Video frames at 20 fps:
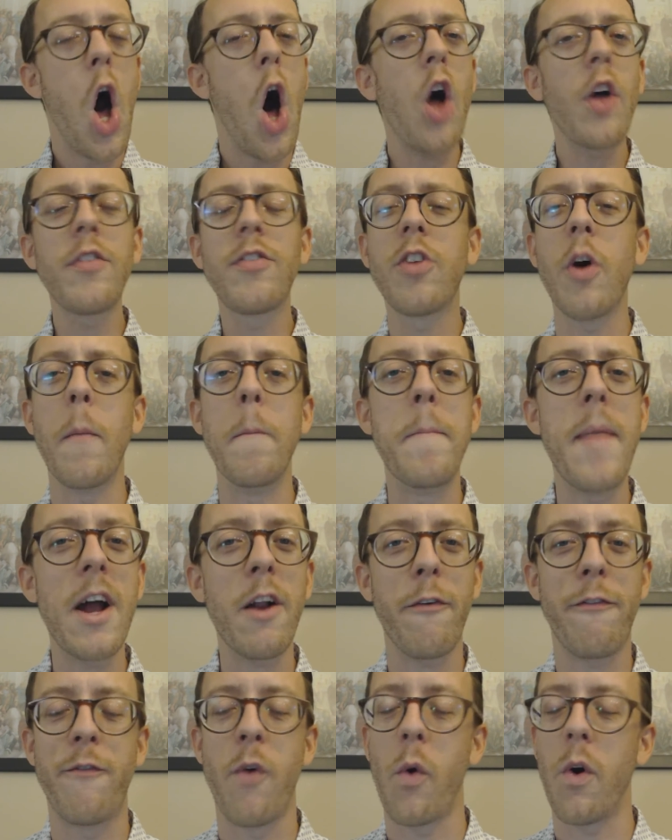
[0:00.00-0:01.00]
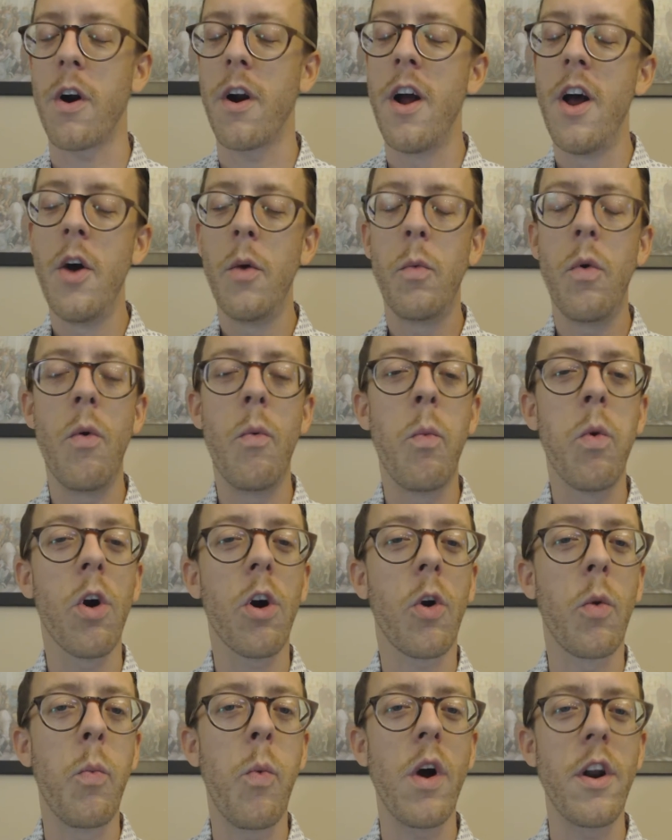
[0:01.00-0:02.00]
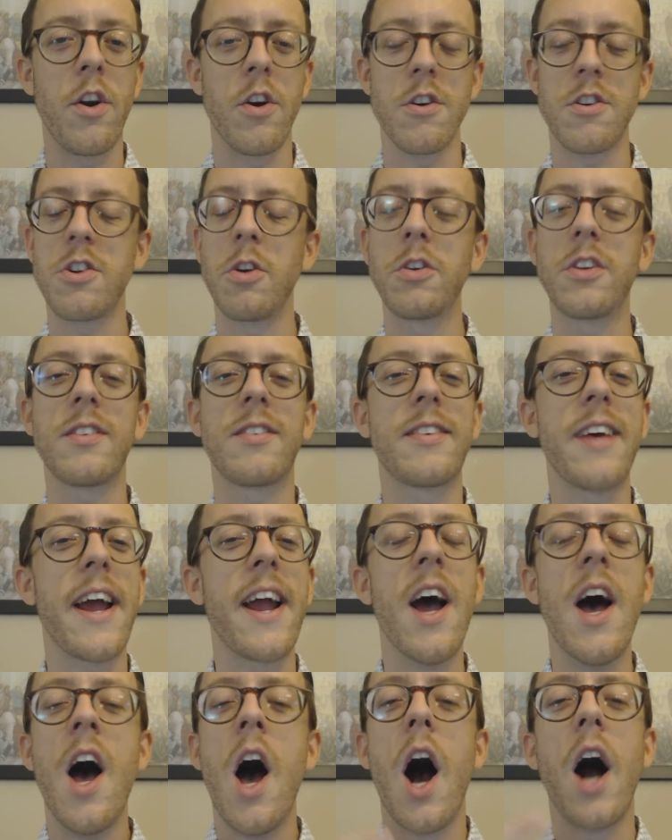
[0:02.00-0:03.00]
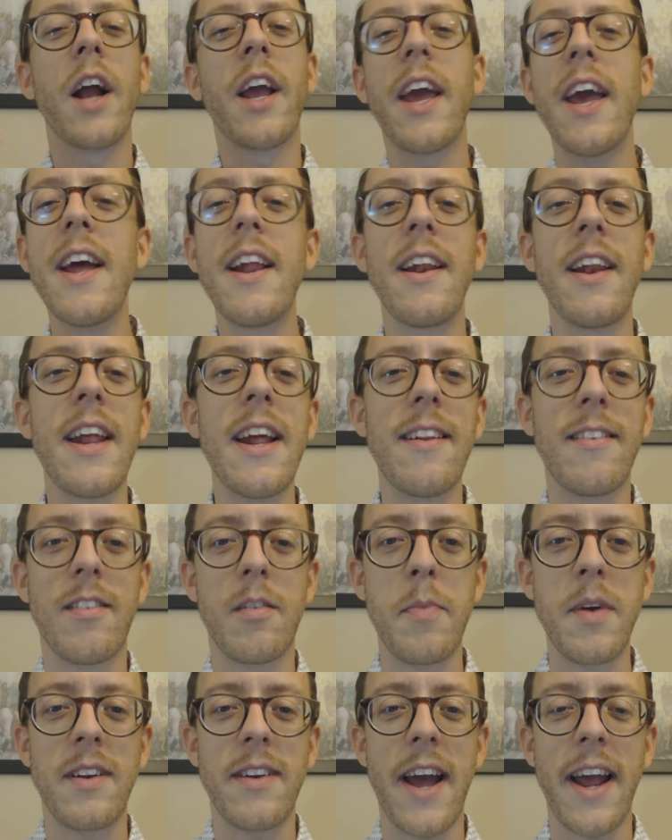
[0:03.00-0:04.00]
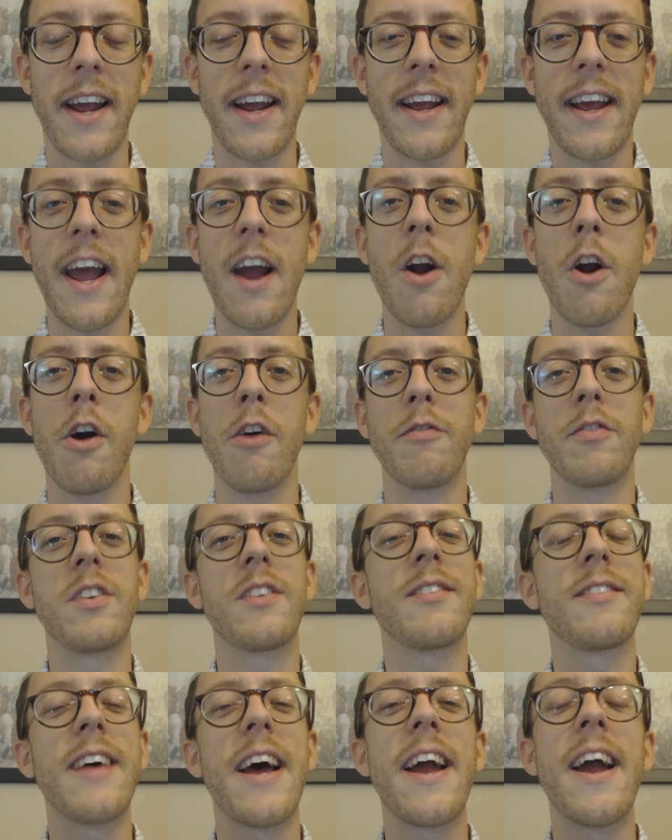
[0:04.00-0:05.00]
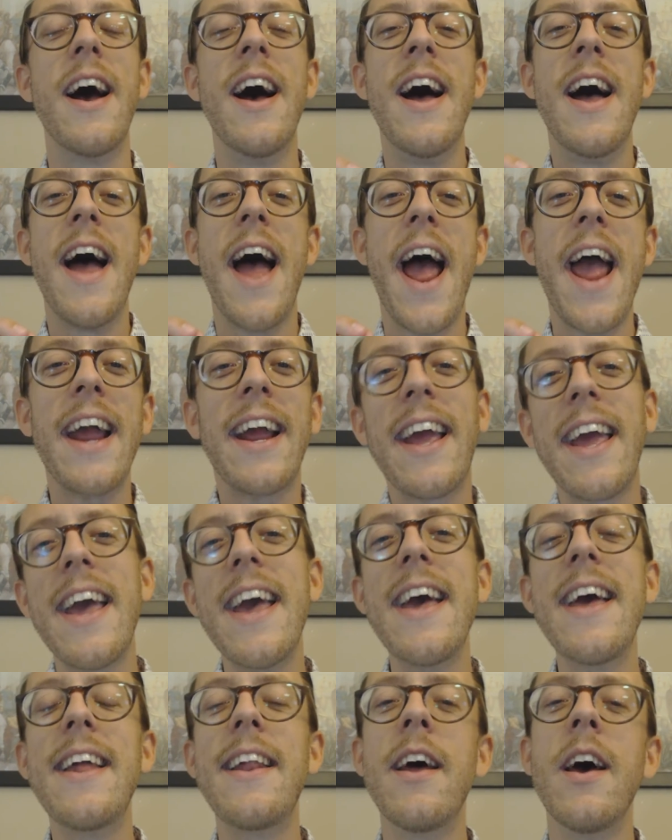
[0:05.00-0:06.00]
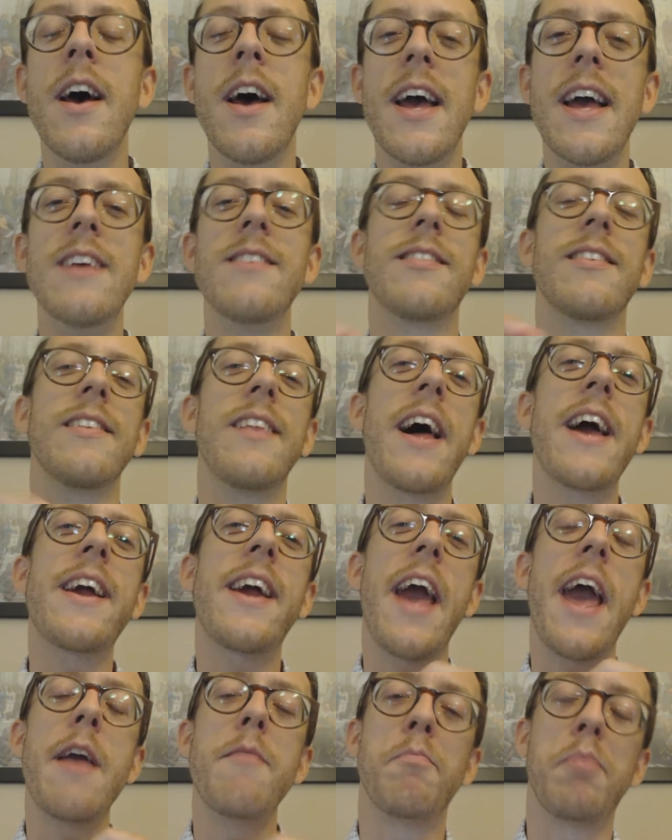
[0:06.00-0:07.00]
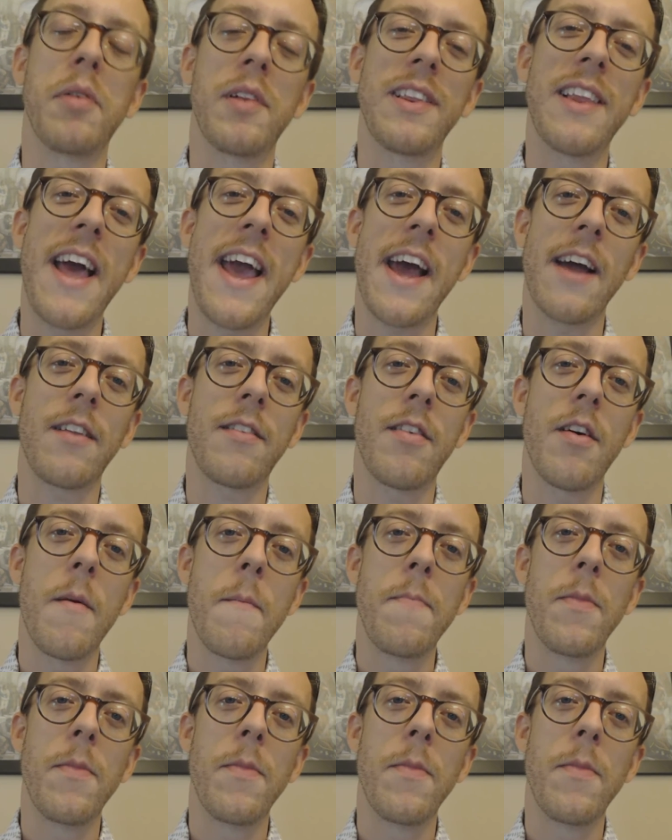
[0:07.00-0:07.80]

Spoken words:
Also, metaphor will work wonders. Don't just say a kid needs to be taken care of. Just say a kid is like a plant